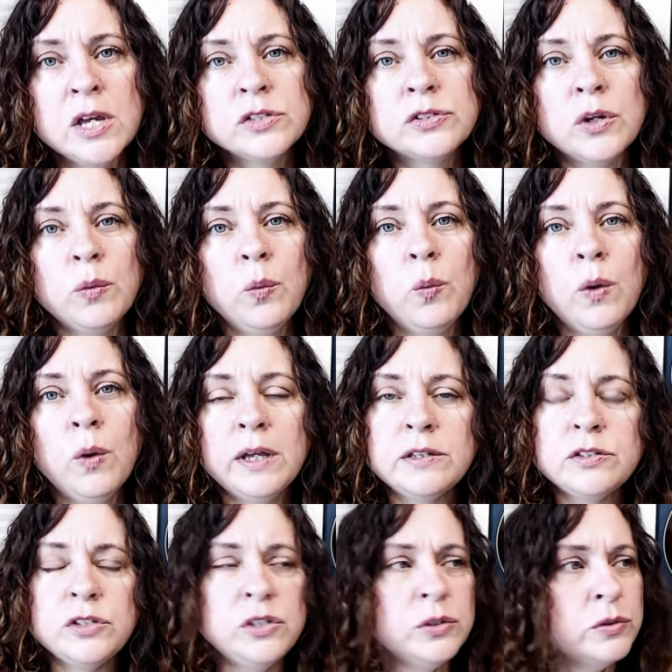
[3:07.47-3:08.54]
So
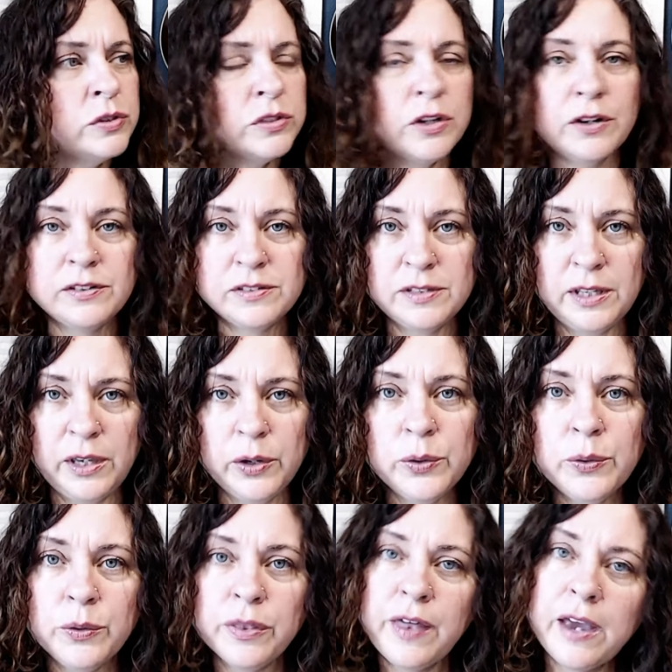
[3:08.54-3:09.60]
once you start seeing
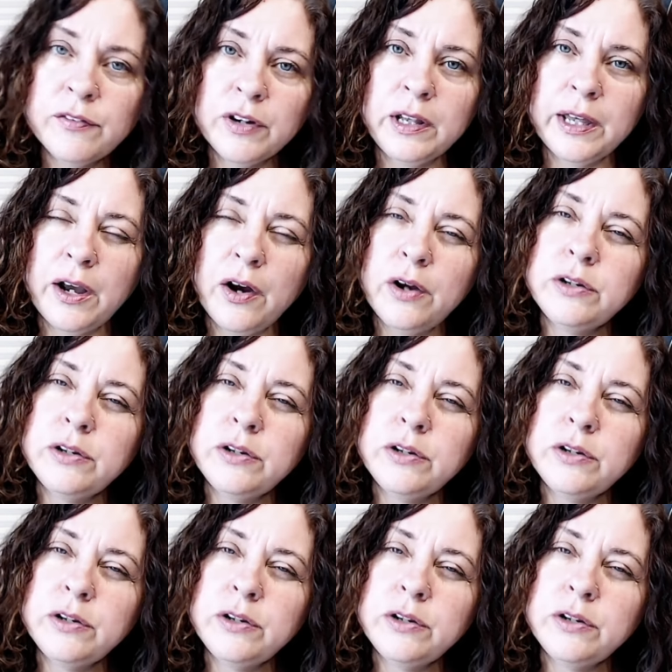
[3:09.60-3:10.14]
who they really are,